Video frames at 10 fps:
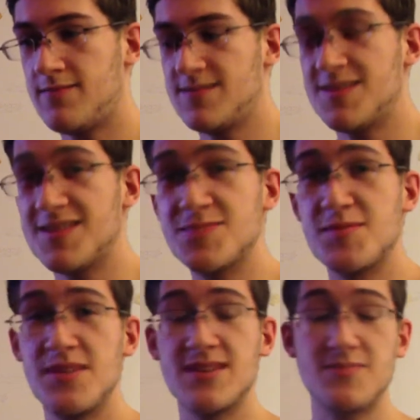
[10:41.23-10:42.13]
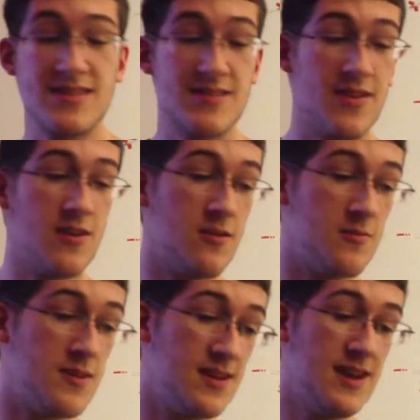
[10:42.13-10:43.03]
So this has been me, myself, at home,
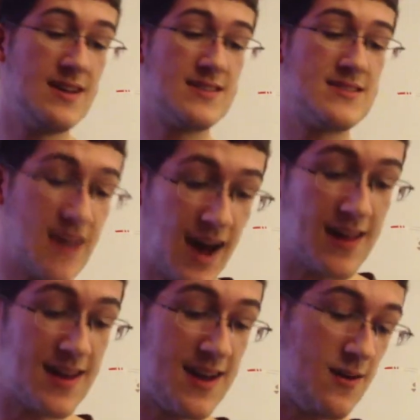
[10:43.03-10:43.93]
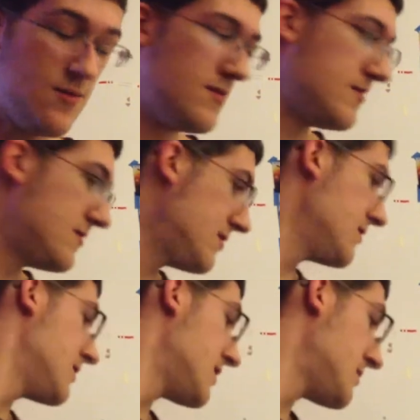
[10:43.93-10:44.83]
signing out
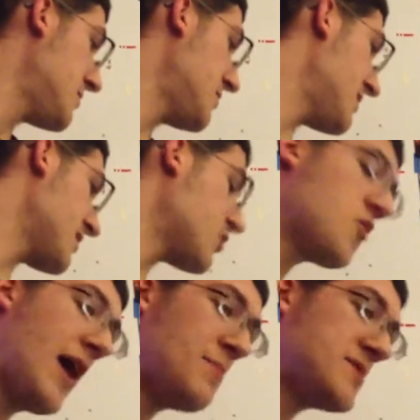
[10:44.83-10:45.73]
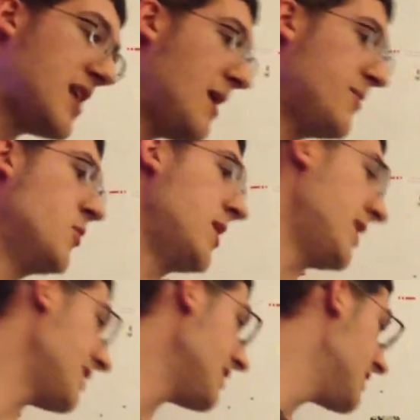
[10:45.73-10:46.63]
from the crap top
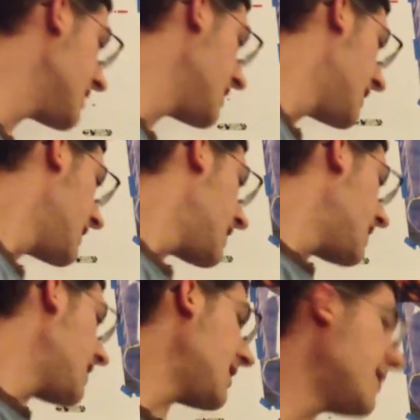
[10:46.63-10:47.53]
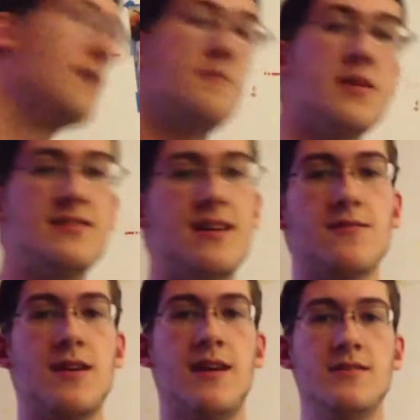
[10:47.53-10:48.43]
away. Peace out,
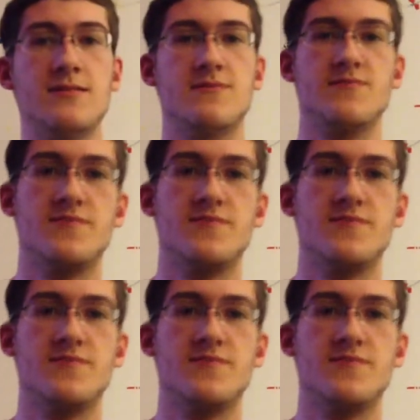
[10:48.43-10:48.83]
guys.